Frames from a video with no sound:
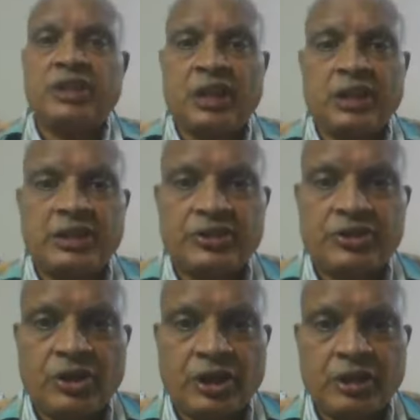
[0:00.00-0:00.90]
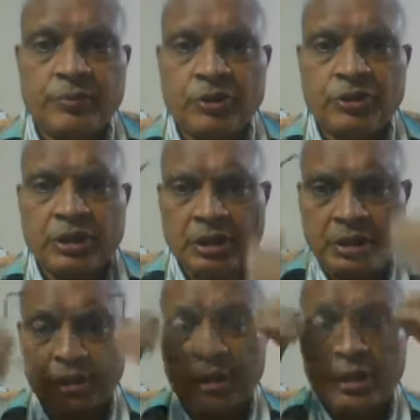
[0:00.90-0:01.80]
as a journalist or a reporter,
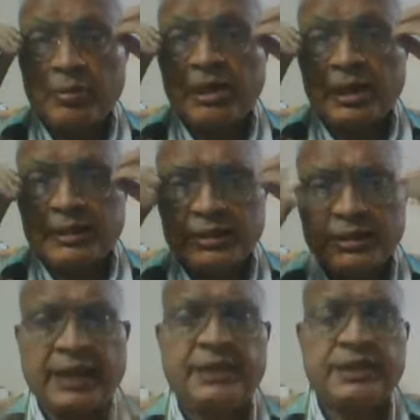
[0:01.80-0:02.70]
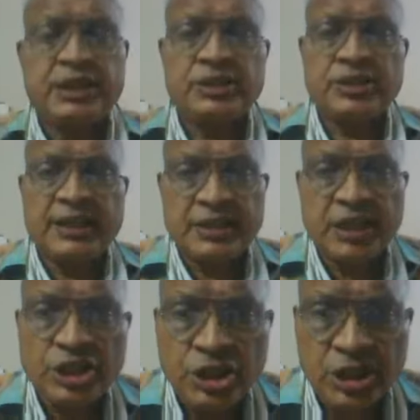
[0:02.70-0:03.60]
but as a scientist, as an